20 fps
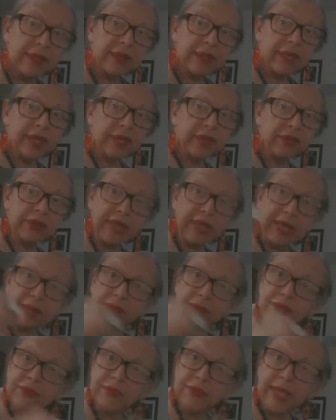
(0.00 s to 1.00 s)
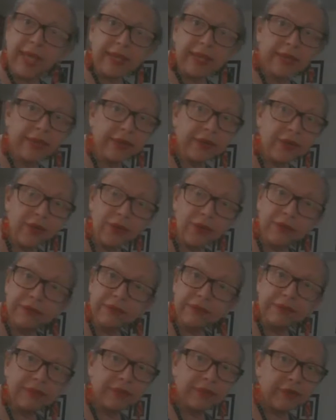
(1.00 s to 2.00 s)
and you gotta move like you know,
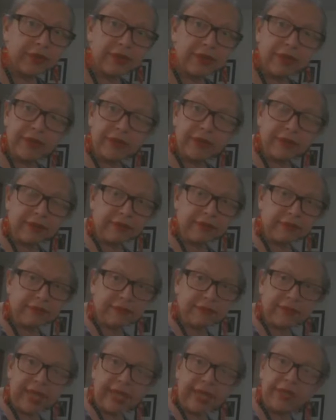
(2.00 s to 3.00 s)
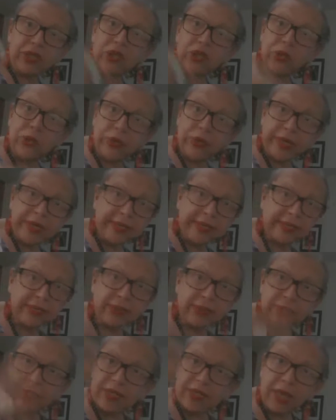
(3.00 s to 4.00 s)
like tourists
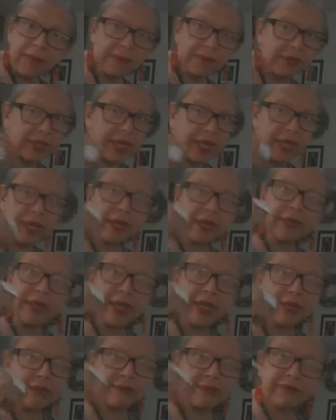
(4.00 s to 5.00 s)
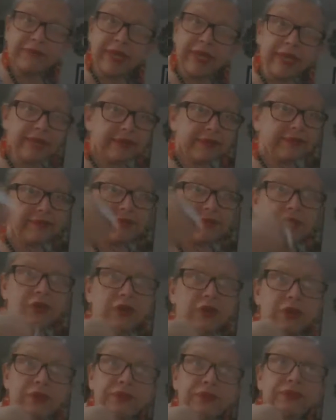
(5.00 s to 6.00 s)
or something, and and you
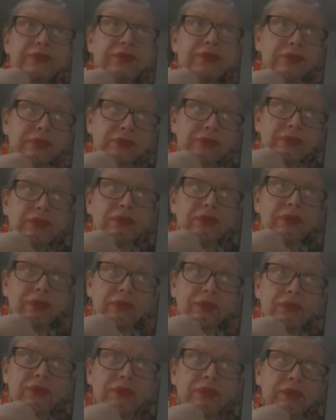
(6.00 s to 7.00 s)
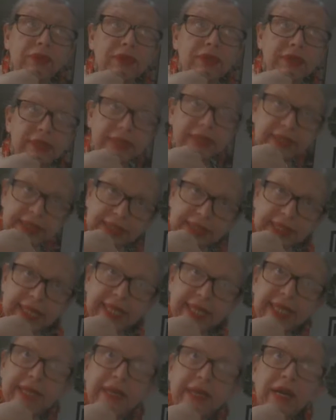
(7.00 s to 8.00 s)
know,
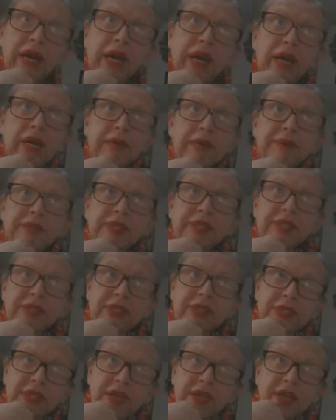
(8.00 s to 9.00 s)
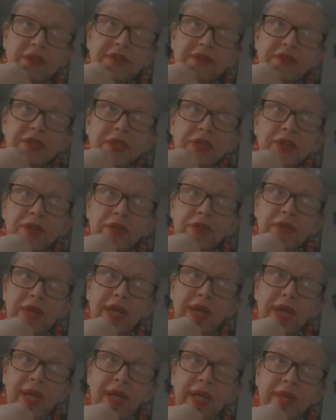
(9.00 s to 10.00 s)
snaking arms and stuff. You know,
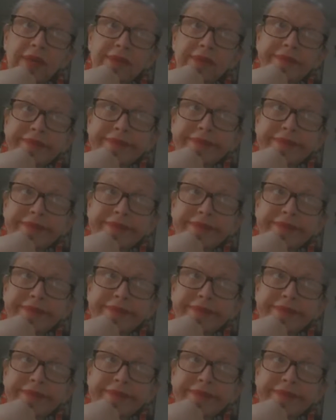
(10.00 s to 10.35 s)
um,